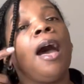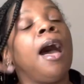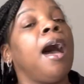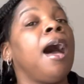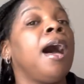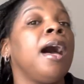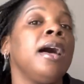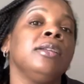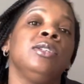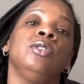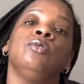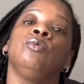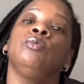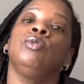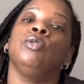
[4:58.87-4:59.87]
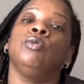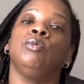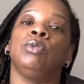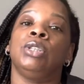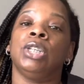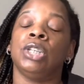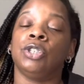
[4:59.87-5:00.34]
I do
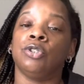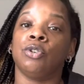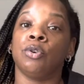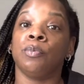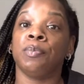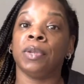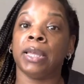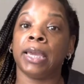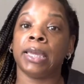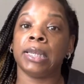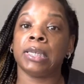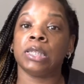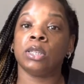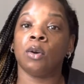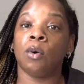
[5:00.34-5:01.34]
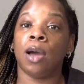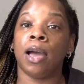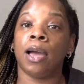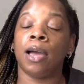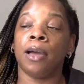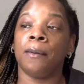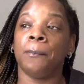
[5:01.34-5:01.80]
digital planning, so
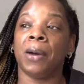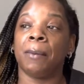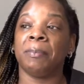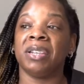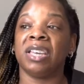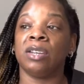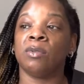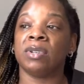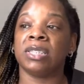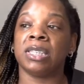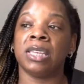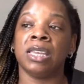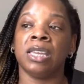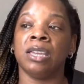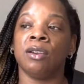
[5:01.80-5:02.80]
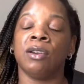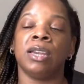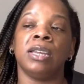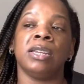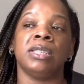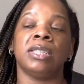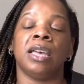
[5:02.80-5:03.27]
my planner is in here.
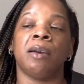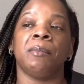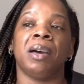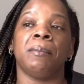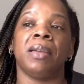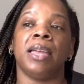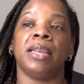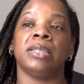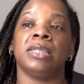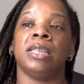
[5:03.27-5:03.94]
Anytime I'm asked